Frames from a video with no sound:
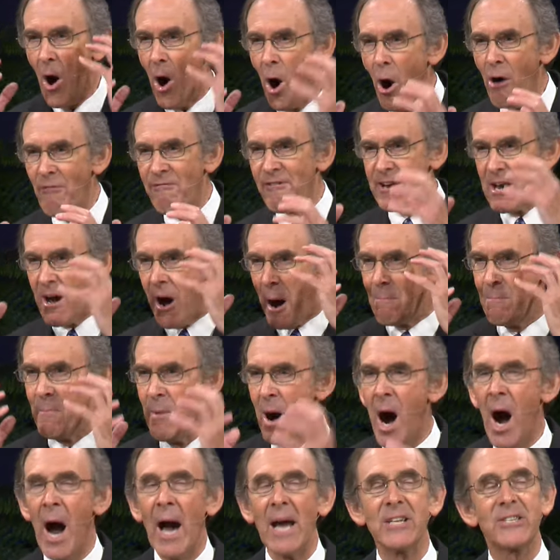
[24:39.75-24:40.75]
over your
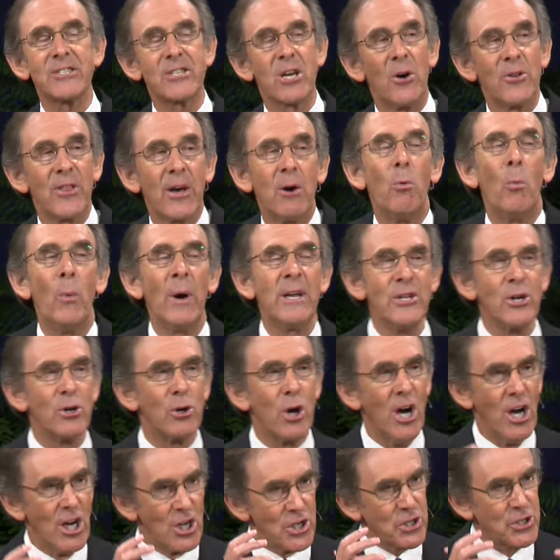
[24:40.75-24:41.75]
mind so that when
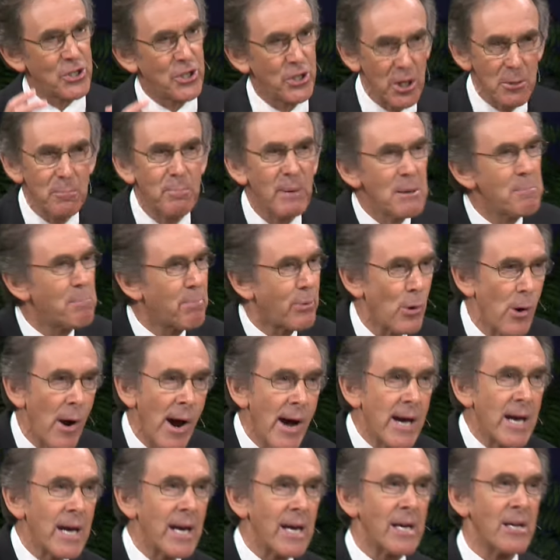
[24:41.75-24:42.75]
you should be
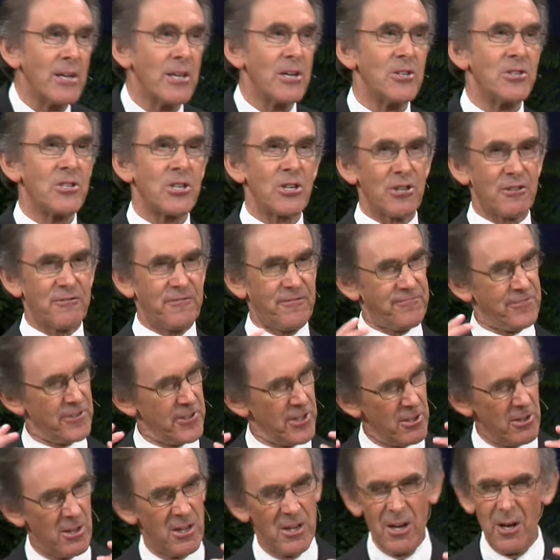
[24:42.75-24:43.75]
praying, you just
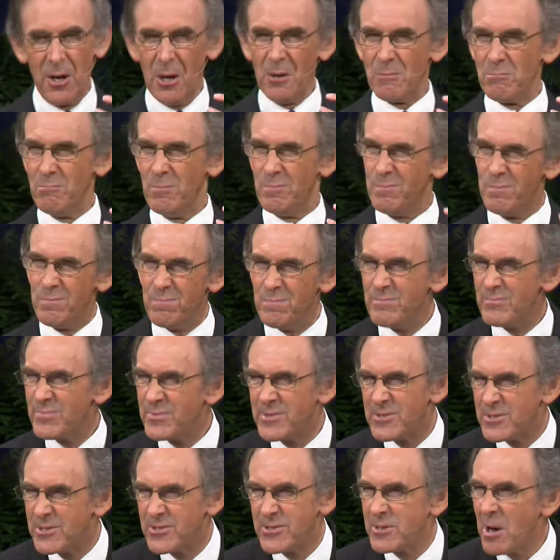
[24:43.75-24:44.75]
feel,
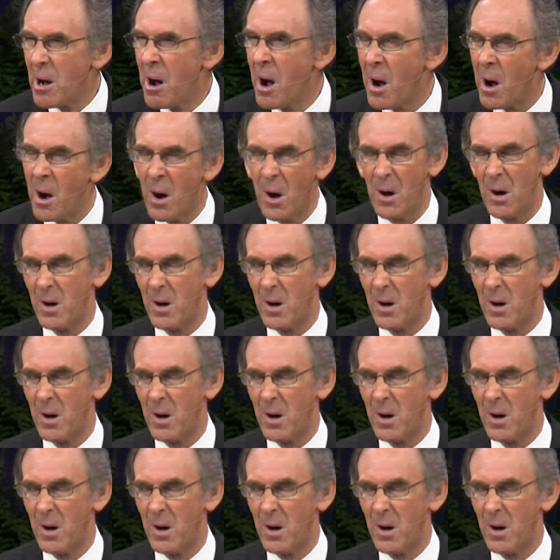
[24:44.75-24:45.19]
duh,